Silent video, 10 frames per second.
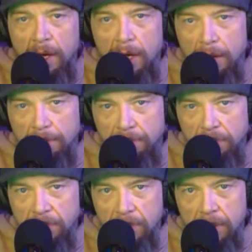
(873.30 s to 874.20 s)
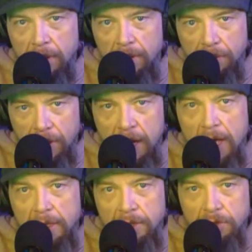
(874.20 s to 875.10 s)
um, through the
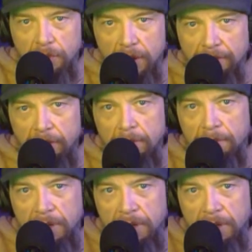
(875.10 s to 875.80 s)
college or whatever,